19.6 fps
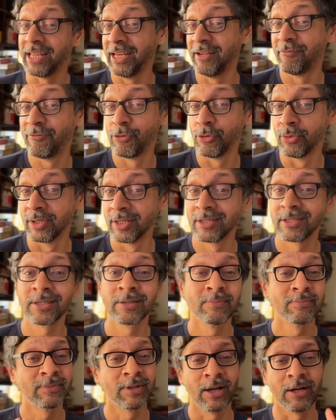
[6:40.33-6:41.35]

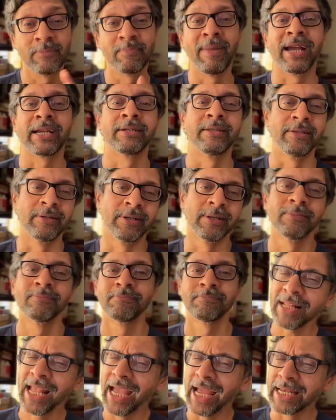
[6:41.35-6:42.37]
influence gut bacteria.
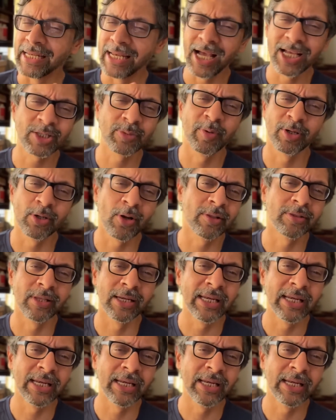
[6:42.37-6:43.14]
And last but not the